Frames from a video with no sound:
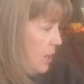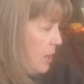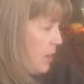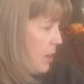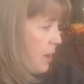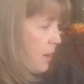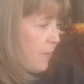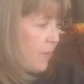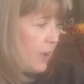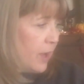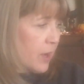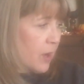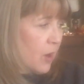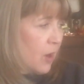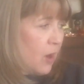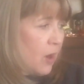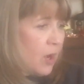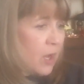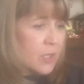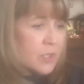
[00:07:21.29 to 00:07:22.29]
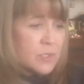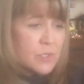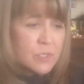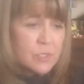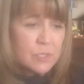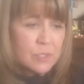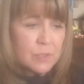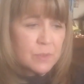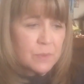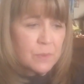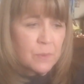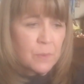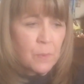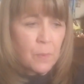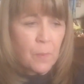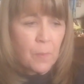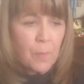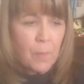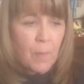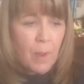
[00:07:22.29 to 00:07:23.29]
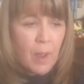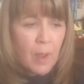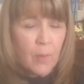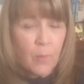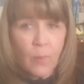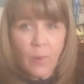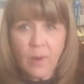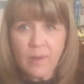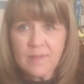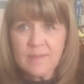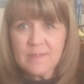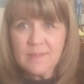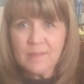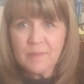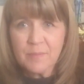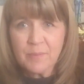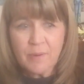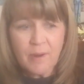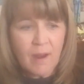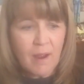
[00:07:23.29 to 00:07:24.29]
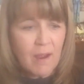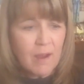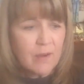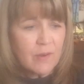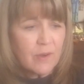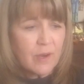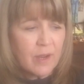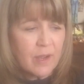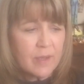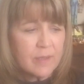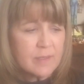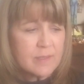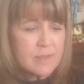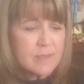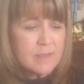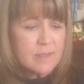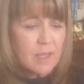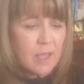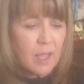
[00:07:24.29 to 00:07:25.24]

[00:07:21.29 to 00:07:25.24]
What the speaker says: All right, on to my works in progress.